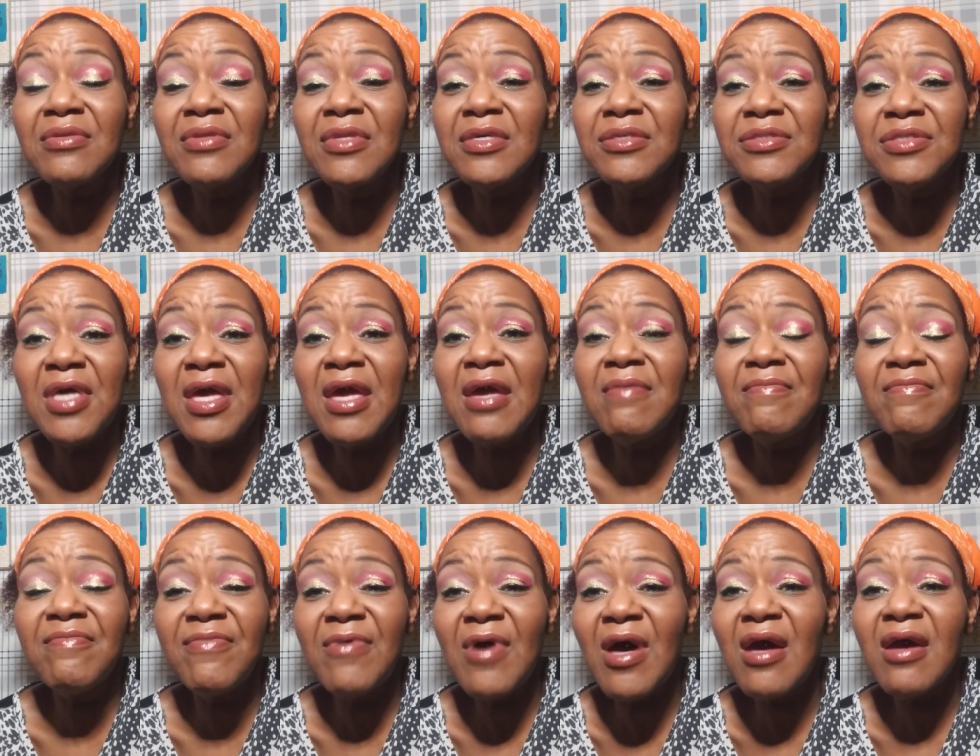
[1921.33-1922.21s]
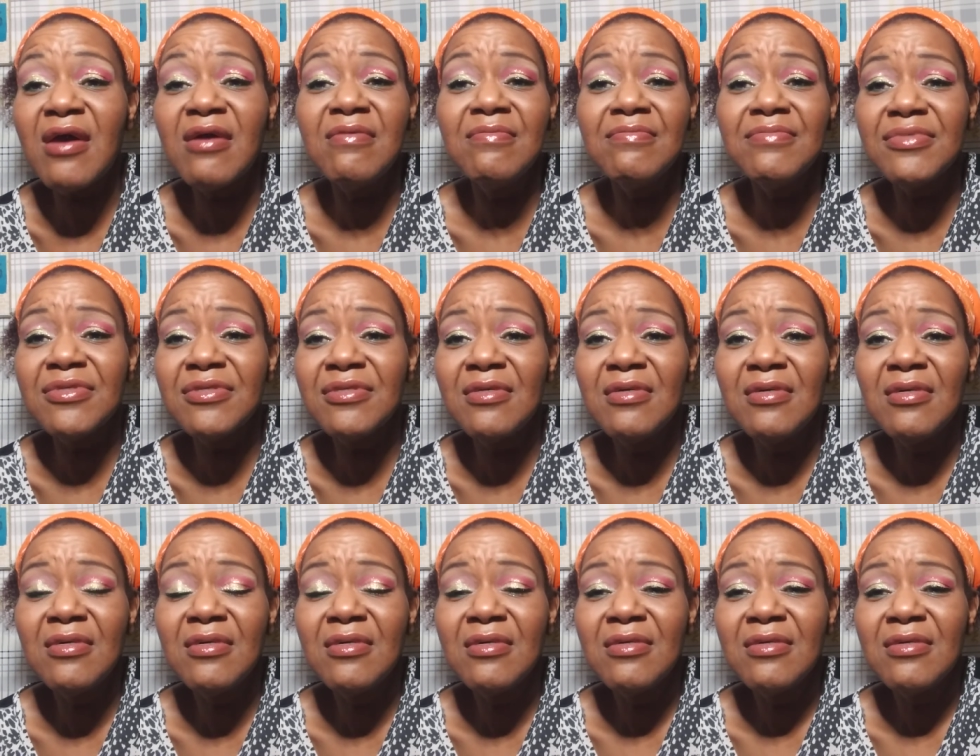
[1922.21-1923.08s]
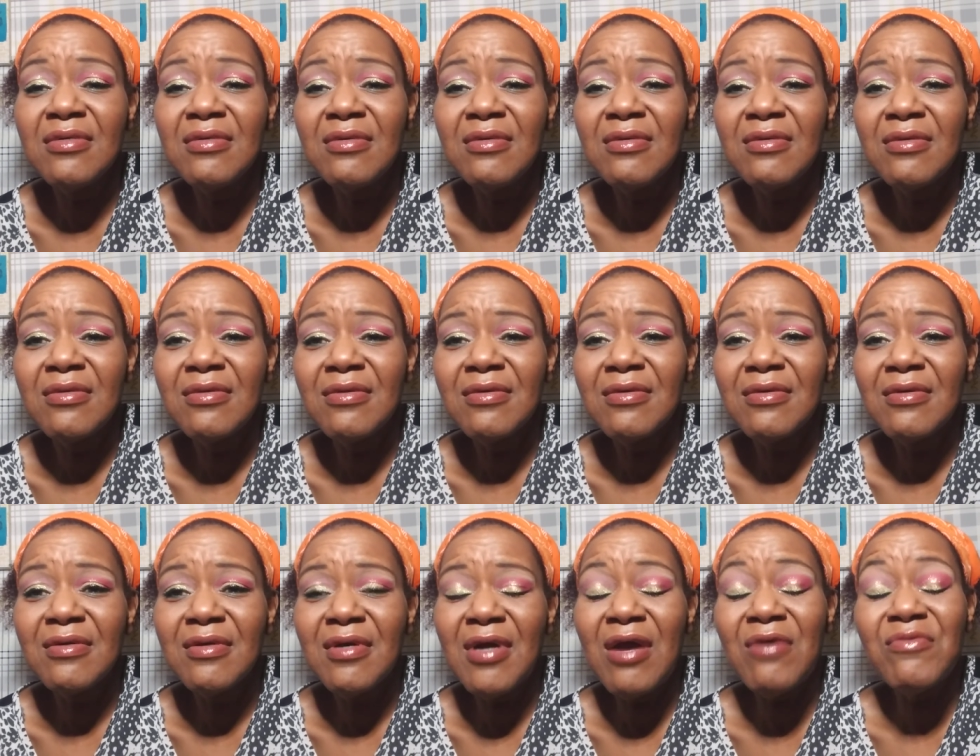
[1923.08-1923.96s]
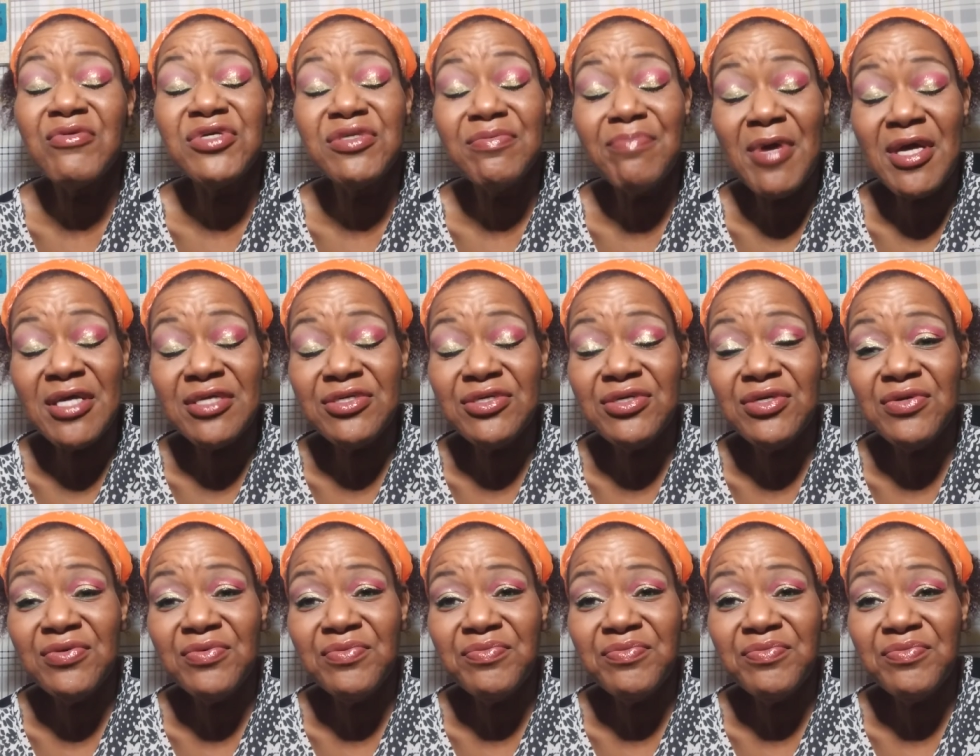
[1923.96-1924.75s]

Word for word: the same vibes. I respect you,